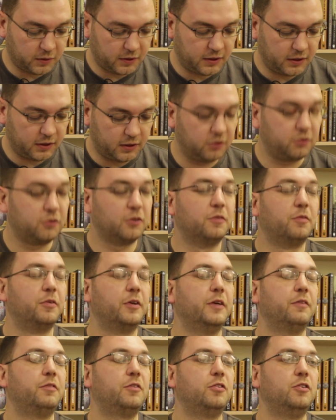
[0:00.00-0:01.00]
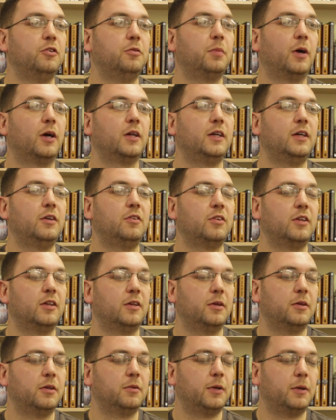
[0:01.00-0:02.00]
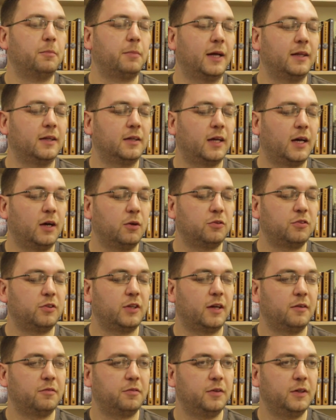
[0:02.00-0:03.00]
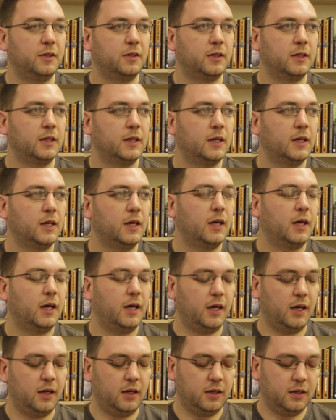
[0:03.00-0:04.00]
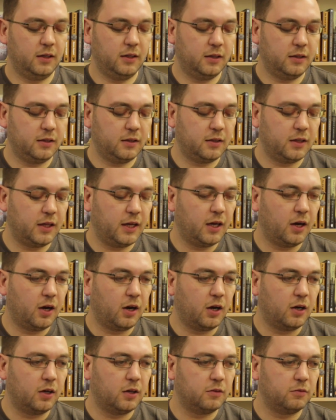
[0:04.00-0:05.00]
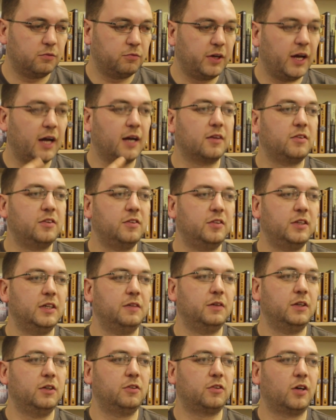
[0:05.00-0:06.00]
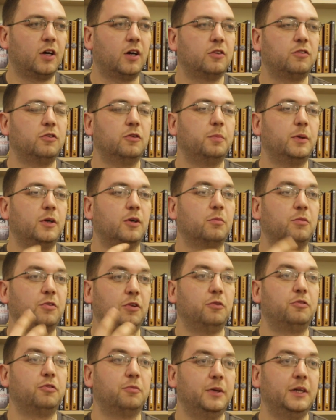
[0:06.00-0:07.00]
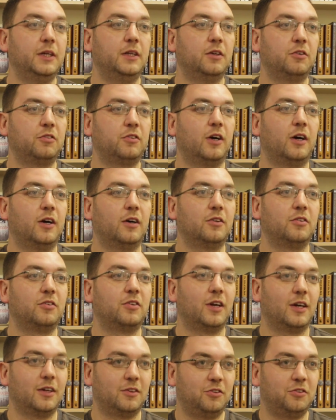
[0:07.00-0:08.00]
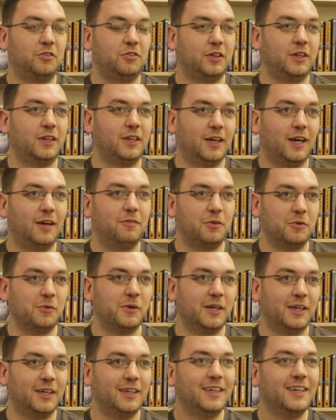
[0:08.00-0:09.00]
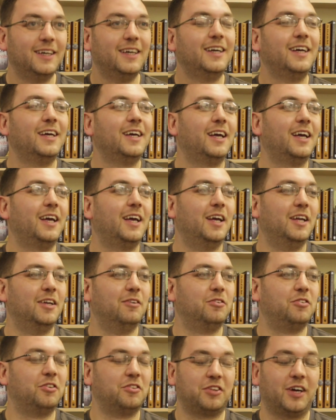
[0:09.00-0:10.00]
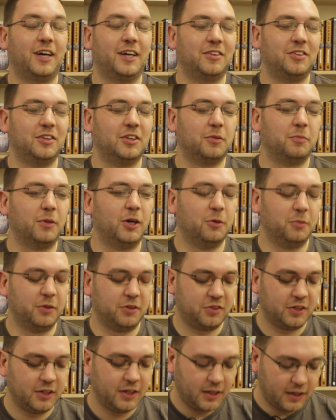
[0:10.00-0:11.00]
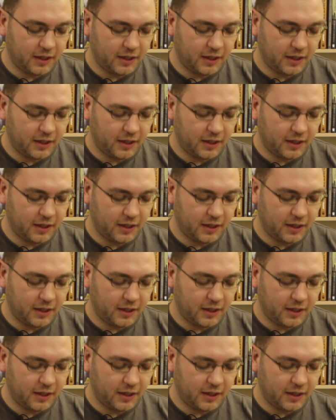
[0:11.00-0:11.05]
with the discovery of 2 bodies in the abandoned house in Anfield. They are reality TV stars who have become social media stars, as you see everywhere in society at the moment.